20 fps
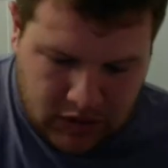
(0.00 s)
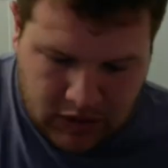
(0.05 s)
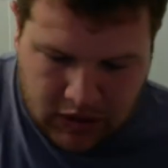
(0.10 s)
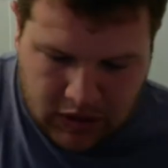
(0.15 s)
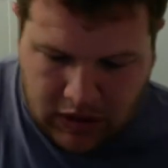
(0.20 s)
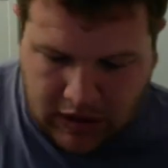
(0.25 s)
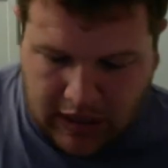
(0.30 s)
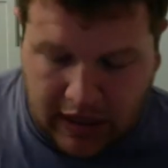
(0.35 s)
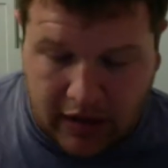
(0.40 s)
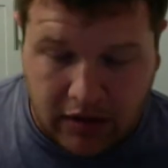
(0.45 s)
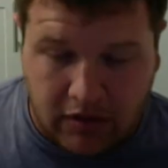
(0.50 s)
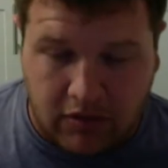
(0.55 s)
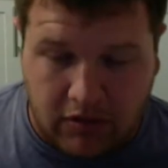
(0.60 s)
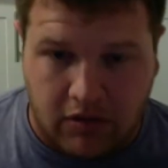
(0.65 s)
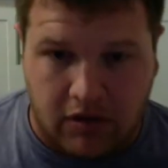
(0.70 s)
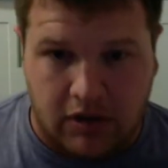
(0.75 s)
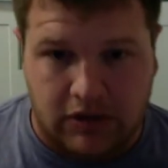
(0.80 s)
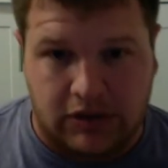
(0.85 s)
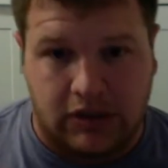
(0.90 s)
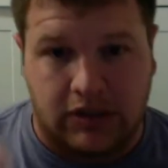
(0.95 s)
A lot of the
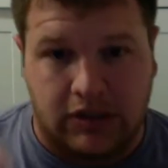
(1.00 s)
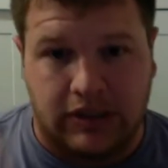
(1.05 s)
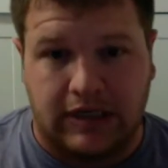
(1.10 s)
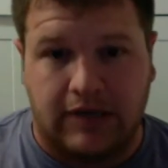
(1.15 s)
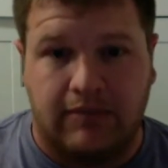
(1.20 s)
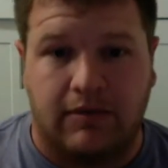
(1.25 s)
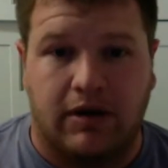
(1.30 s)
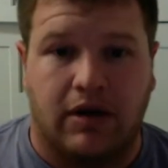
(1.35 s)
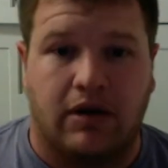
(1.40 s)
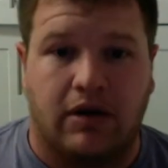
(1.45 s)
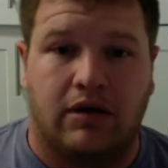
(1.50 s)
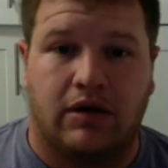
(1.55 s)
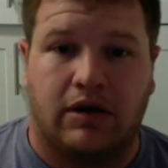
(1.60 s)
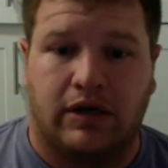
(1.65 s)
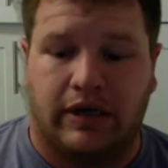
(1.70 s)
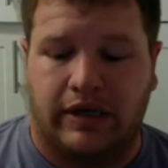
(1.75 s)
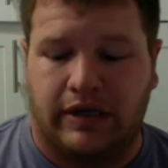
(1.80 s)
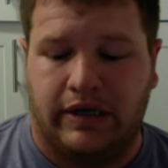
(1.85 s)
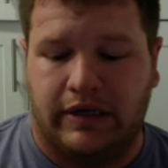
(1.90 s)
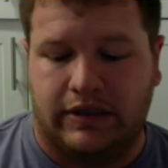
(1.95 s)
horns are the same color
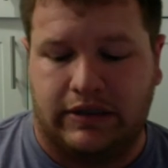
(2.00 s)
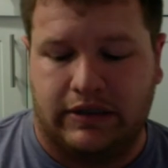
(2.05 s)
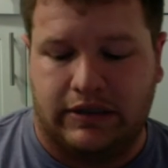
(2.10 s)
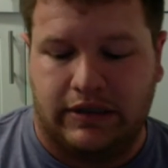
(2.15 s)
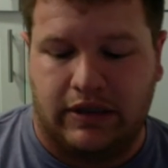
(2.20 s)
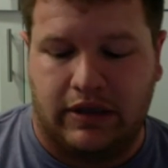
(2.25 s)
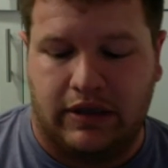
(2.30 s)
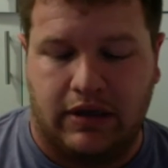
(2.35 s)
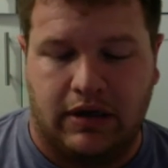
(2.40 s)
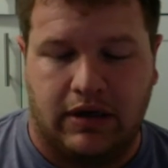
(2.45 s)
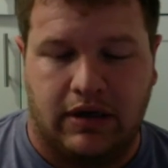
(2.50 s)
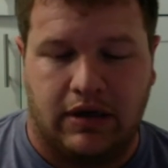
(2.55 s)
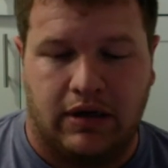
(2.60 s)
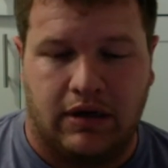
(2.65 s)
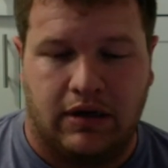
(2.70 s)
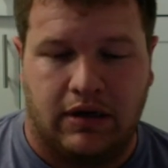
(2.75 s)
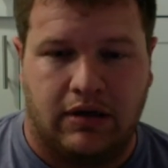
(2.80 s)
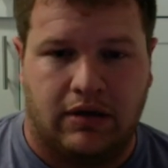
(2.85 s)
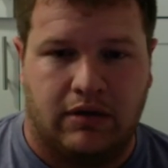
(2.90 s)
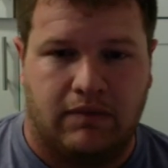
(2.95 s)
as
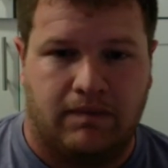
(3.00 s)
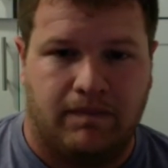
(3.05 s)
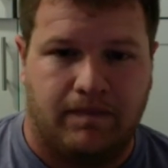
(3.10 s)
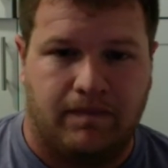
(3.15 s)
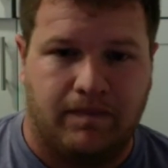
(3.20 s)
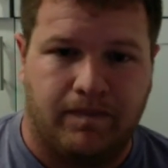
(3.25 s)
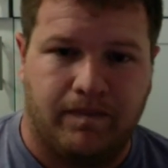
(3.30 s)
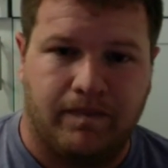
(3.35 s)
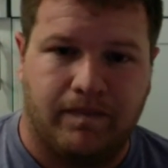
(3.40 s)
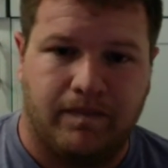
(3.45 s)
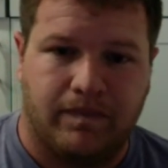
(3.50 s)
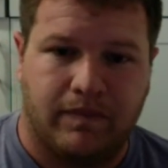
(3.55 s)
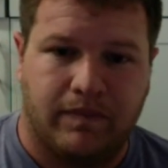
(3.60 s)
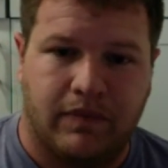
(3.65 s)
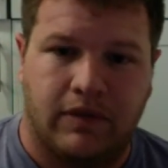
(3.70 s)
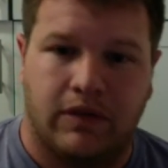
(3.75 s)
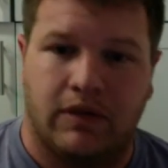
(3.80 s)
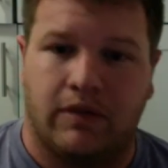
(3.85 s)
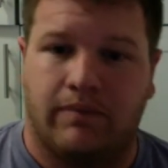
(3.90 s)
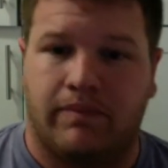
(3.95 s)
the
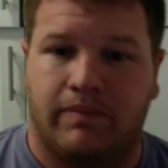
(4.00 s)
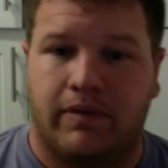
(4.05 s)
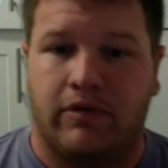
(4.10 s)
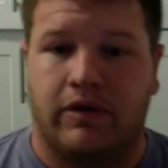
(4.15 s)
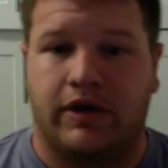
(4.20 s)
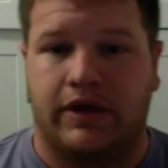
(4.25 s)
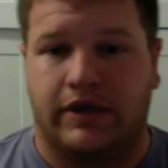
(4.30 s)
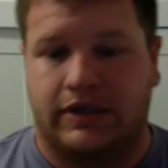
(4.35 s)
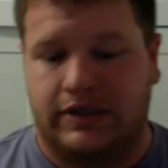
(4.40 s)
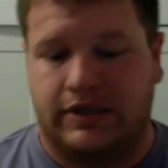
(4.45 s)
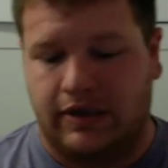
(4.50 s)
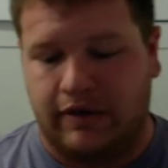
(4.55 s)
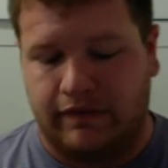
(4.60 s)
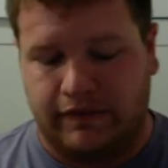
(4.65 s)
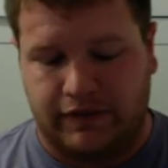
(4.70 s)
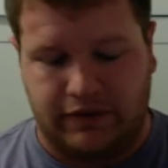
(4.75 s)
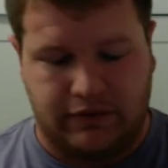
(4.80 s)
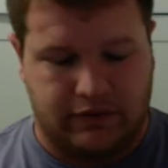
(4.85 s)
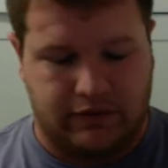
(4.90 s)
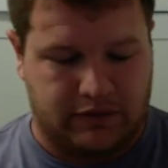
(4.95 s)
pony itself.
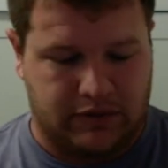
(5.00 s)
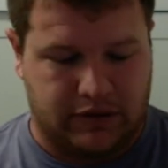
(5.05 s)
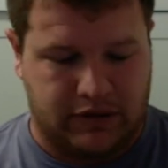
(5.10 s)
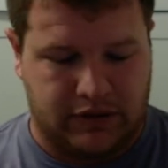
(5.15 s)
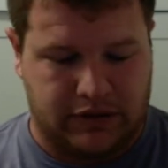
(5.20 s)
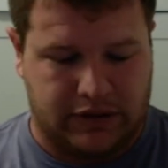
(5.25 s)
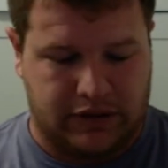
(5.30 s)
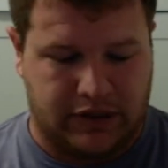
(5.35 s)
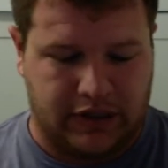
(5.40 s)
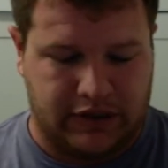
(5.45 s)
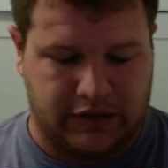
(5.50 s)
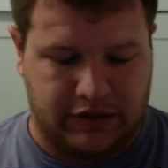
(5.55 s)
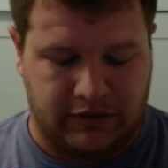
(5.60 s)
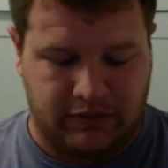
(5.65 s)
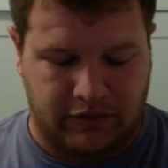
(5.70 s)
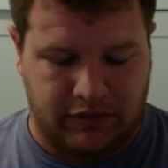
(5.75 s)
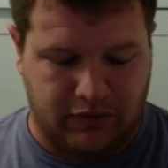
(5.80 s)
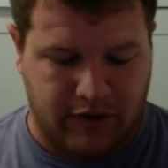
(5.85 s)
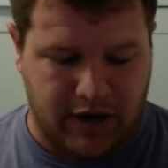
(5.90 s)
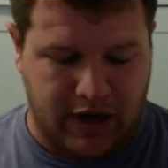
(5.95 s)
So in this case, it'd
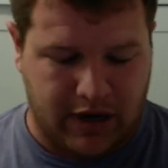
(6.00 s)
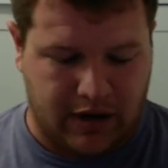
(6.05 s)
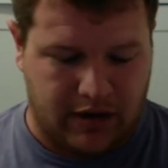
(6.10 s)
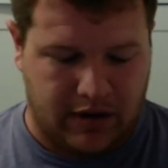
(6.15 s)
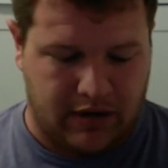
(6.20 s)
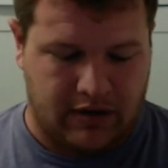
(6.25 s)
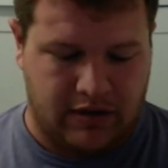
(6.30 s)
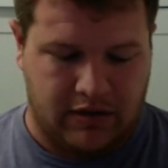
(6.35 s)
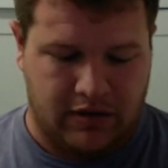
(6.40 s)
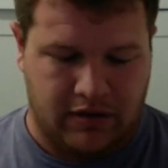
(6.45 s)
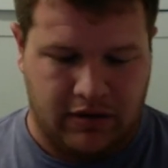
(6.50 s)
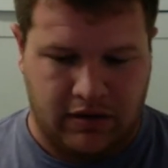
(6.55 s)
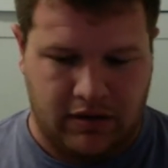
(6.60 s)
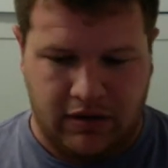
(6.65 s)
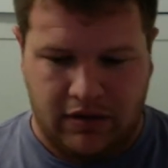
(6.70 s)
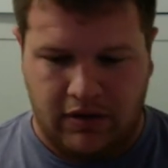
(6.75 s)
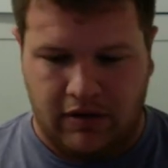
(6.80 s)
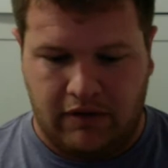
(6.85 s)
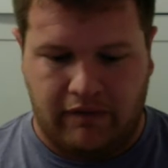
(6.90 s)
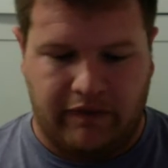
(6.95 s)
be white.
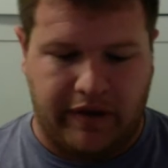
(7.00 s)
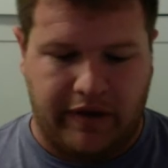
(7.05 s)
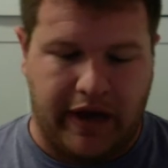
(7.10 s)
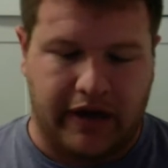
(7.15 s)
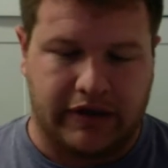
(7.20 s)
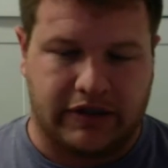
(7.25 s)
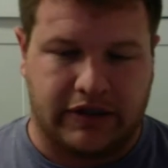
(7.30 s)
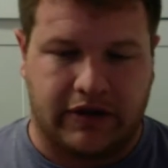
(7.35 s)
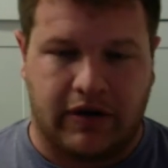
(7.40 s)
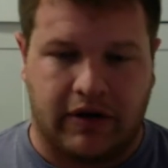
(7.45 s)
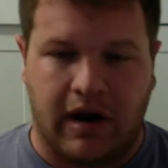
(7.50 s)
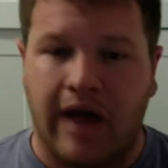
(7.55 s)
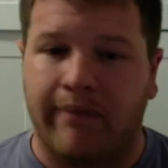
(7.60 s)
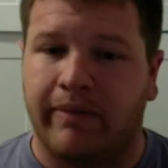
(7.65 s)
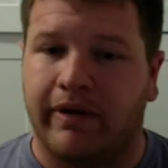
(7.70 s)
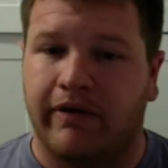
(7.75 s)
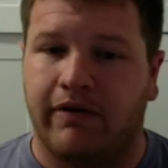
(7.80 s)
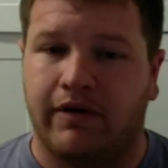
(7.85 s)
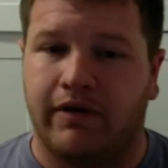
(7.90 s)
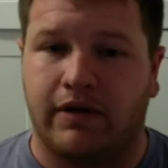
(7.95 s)
If I had a scrap,
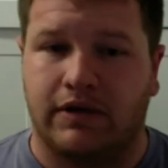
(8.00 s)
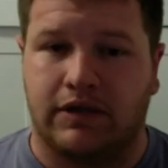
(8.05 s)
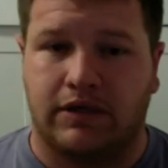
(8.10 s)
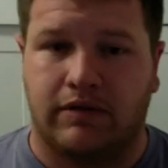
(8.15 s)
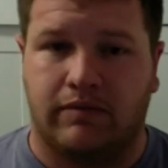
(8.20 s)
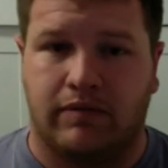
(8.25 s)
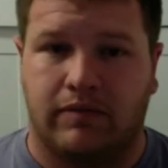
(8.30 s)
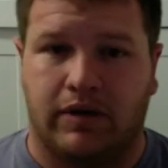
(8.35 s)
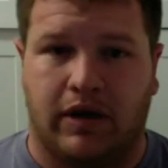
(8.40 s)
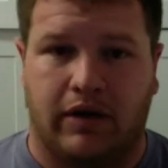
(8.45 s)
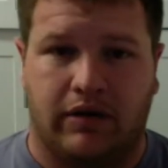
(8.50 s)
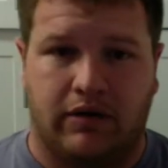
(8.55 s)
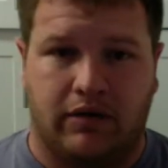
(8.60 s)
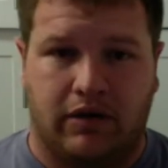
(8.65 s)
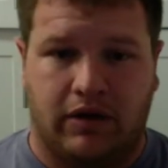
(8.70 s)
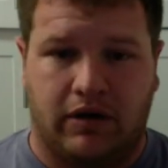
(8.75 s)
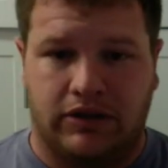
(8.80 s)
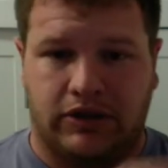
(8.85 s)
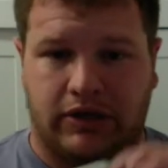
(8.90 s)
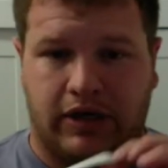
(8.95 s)
I would use it, but
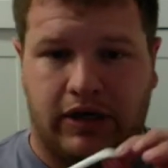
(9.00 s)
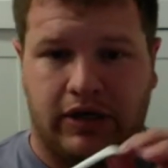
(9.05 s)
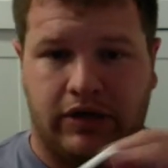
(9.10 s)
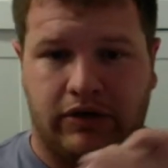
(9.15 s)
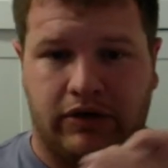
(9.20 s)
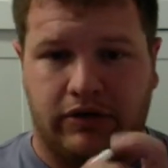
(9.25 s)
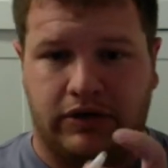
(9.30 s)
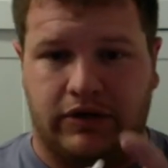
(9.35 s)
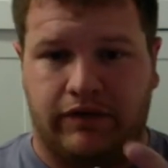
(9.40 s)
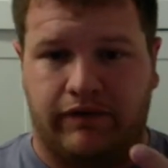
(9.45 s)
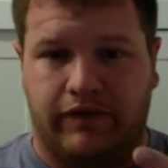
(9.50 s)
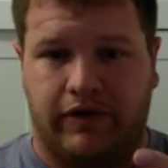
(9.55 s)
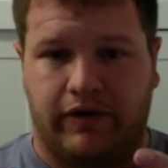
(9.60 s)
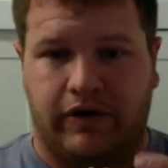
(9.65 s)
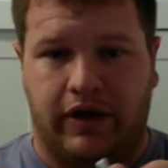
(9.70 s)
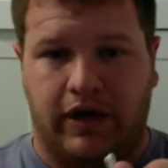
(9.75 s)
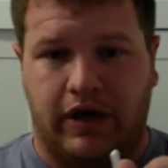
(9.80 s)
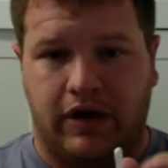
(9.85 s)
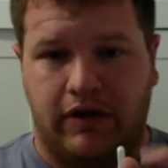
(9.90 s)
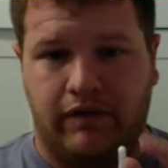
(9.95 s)
I try to use the
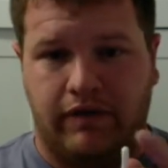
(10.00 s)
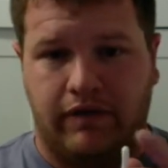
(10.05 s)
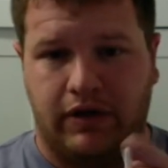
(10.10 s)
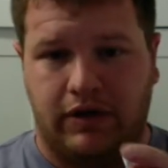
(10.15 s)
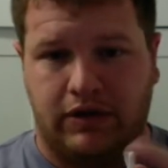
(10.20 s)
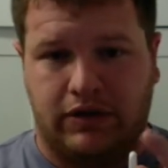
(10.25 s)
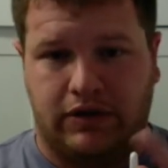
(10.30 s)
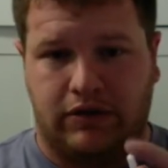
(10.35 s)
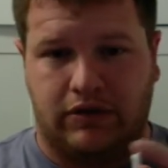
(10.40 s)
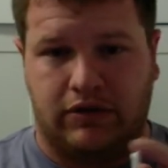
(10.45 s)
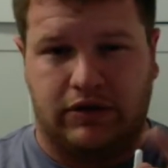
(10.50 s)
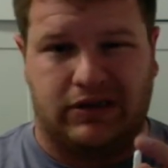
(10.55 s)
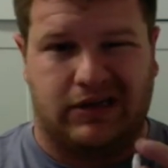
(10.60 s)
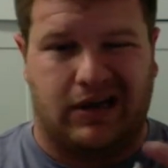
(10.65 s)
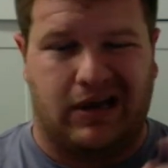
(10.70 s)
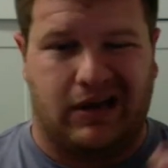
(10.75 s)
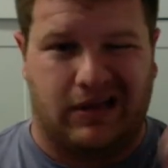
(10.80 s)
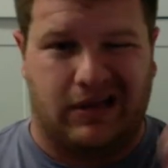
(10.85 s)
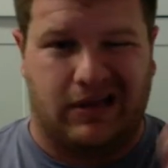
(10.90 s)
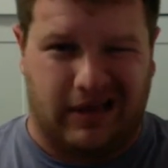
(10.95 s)
very end of it so there's
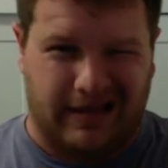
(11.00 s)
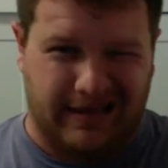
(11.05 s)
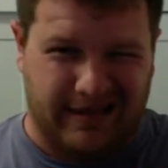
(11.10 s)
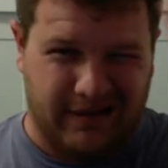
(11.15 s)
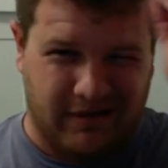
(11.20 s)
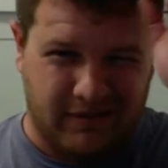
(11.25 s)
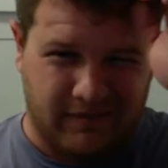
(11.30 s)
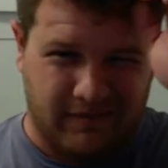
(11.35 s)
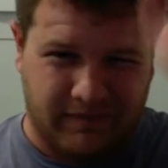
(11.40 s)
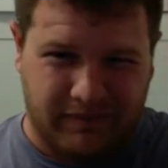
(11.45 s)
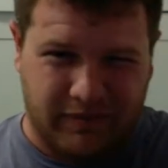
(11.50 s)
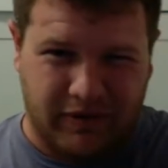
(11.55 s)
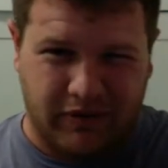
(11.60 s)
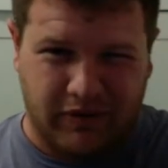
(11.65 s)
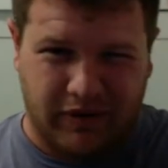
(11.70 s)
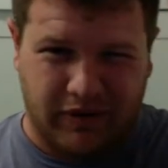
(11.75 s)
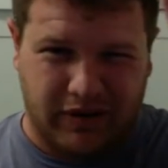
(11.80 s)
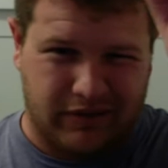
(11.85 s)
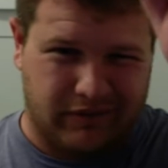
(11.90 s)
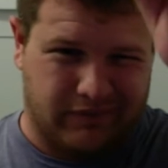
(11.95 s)
not that little
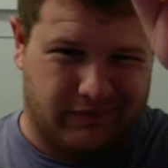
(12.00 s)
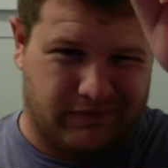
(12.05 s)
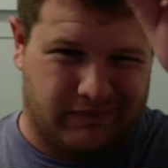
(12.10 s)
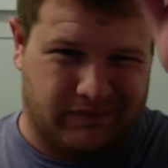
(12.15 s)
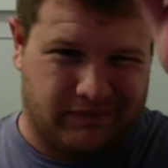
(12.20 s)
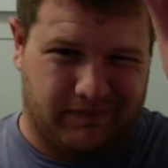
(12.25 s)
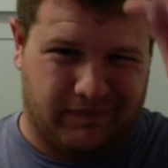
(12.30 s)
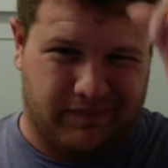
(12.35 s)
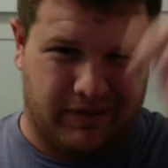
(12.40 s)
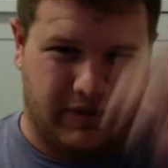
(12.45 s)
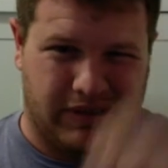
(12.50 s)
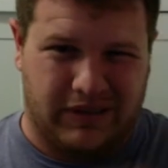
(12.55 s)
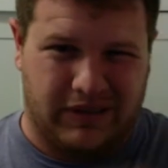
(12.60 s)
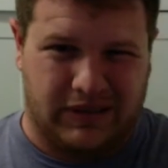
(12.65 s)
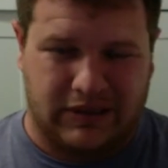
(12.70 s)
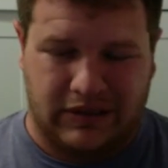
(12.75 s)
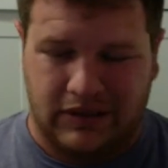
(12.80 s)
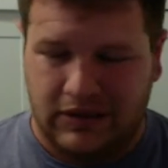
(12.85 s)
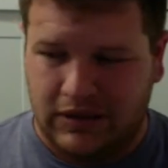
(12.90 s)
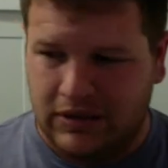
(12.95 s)
broken piece.